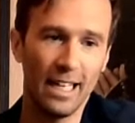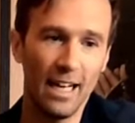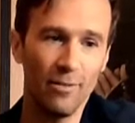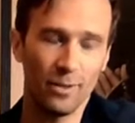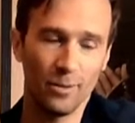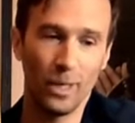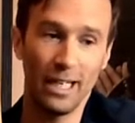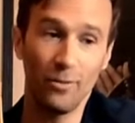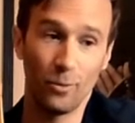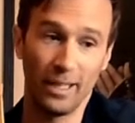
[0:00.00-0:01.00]
have a
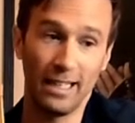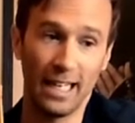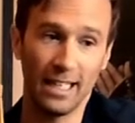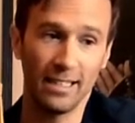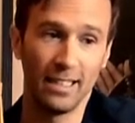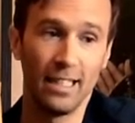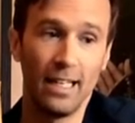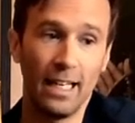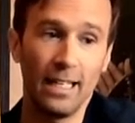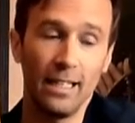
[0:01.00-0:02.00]
way with that.
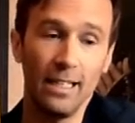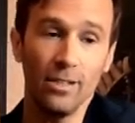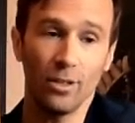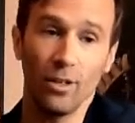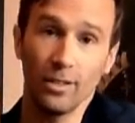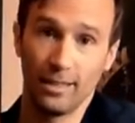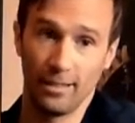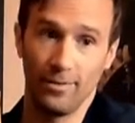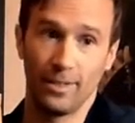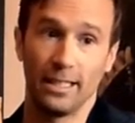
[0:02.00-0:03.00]
In each
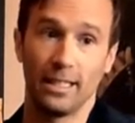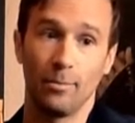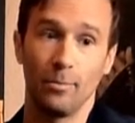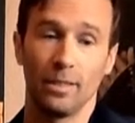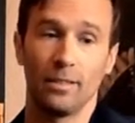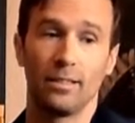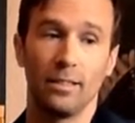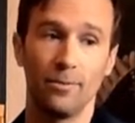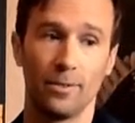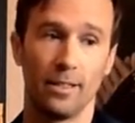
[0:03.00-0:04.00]
octave the number
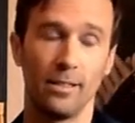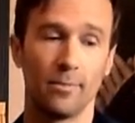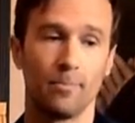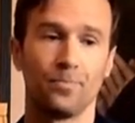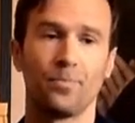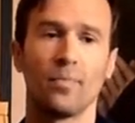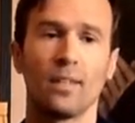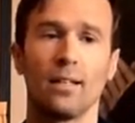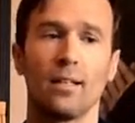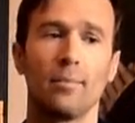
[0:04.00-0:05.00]
differs
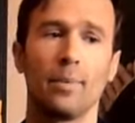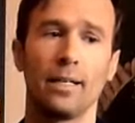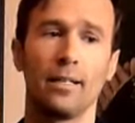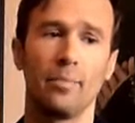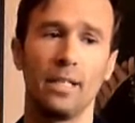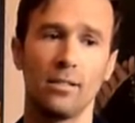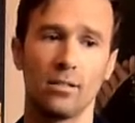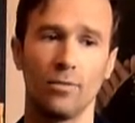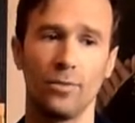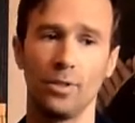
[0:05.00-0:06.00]
by the means
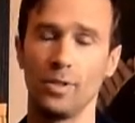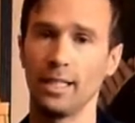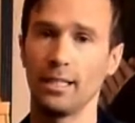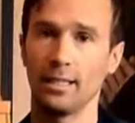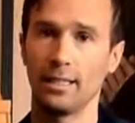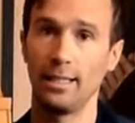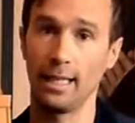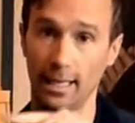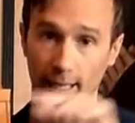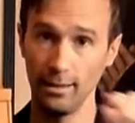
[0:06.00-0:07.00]
of using a
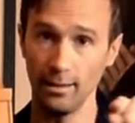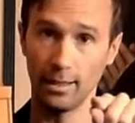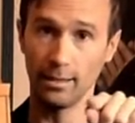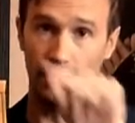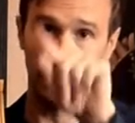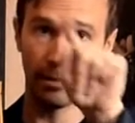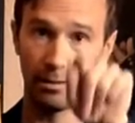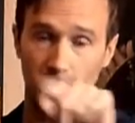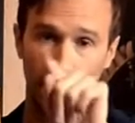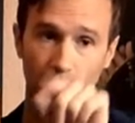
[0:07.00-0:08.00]
line under the
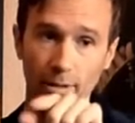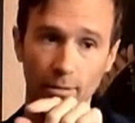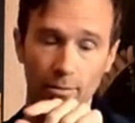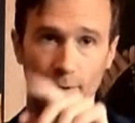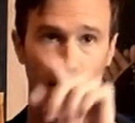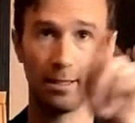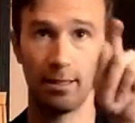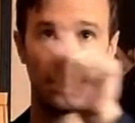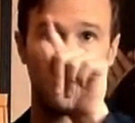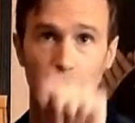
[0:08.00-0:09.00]
number, for
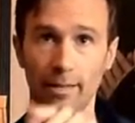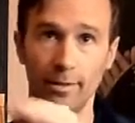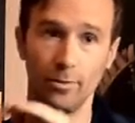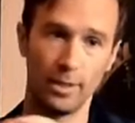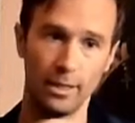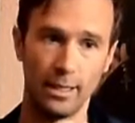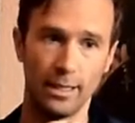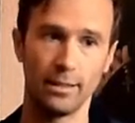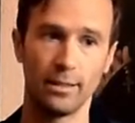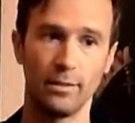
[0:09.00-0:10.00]
instance 7 with a
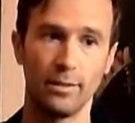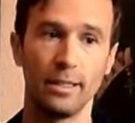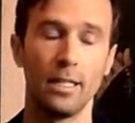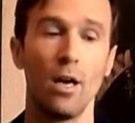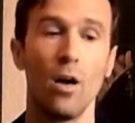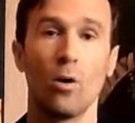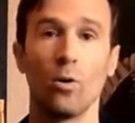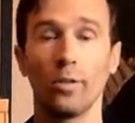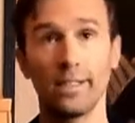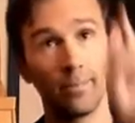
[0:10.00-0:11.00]
line under it,
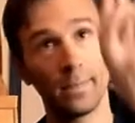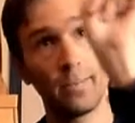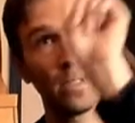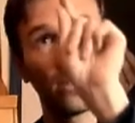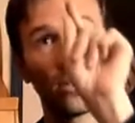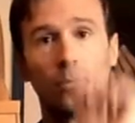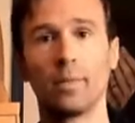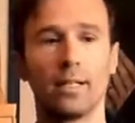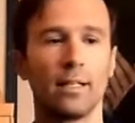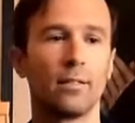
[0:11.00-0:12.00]
or sometimes a
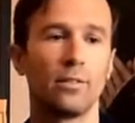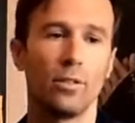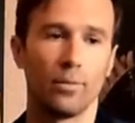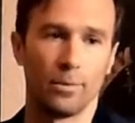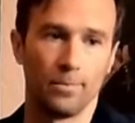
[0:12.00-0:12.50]
comma at the top.